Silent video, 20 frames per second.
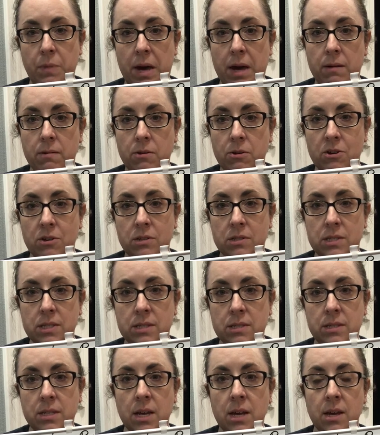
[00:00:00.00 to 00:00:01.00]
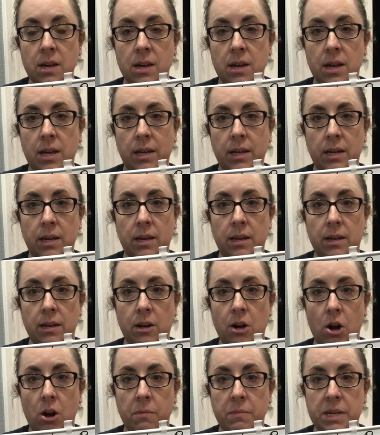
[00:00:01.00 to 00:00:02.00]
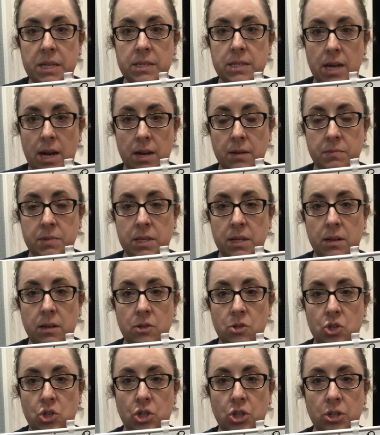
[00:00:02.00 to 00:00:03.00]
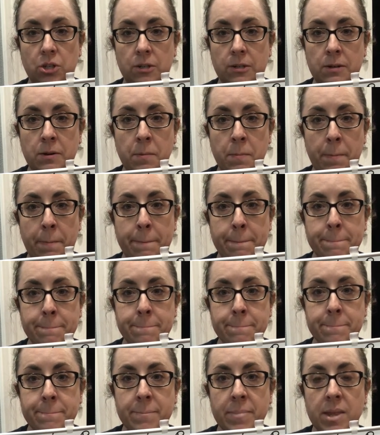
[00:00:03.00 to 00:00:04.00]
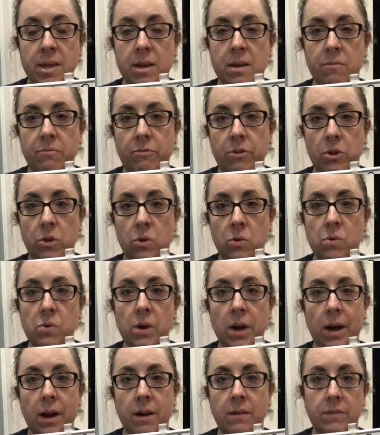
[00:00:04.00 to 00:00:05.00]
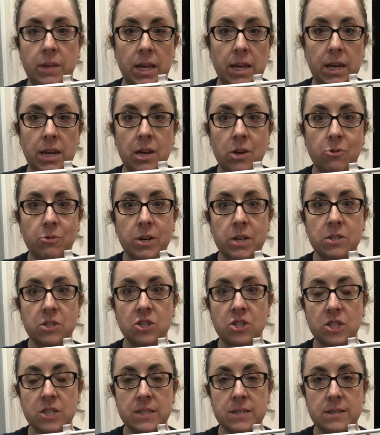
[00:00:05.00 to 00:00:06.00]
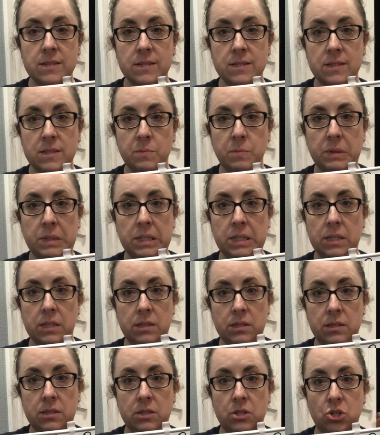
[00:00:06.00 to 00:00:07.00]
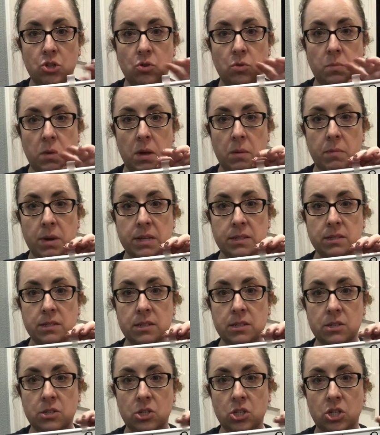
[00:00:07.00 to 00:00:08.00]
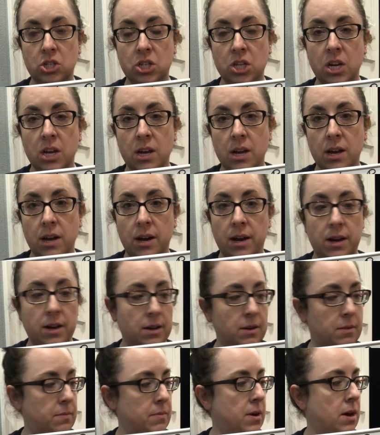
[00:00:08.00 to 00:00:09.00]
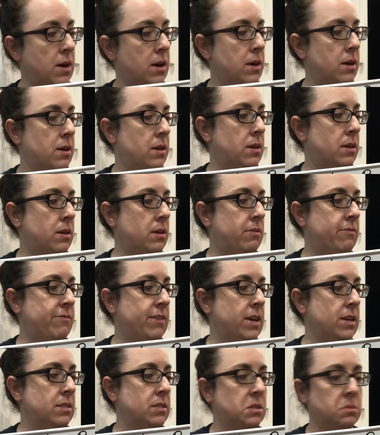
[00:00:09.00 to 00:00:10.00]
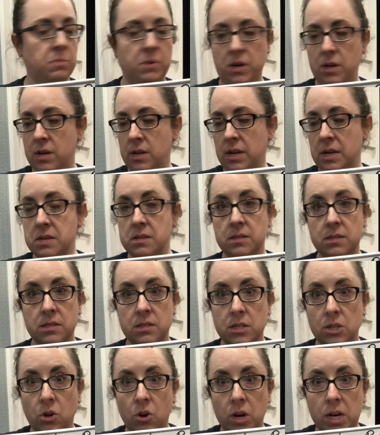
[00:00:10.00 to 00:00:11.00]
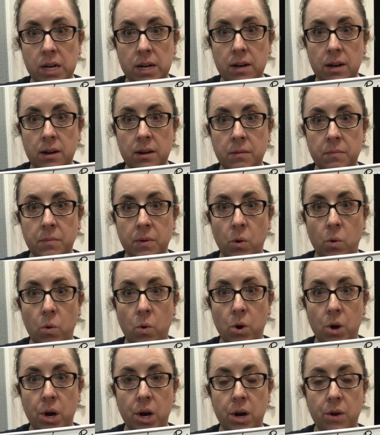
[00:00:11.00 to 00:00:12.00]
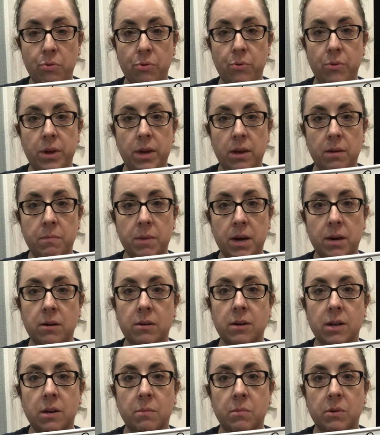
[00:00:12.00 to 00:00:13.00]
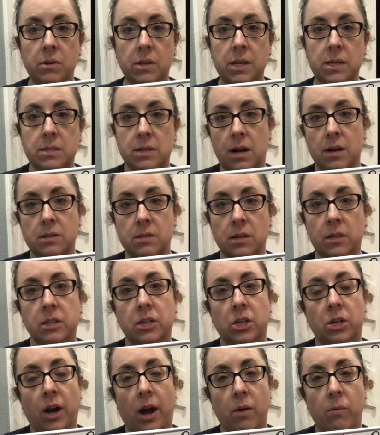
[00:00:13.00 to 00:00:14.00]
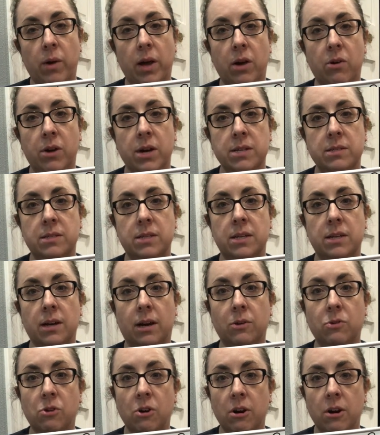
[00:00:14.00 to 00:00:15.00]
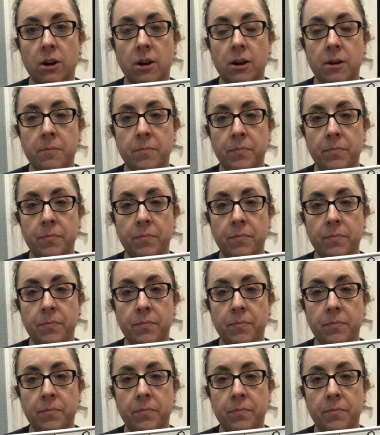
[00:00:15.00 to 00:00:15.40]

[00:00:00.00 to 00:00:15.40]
patterns in common time signature. If you have any questions, please shoot me a message on Facebook, Instagram, or through email, kimberly.tucker@wacoisd.org.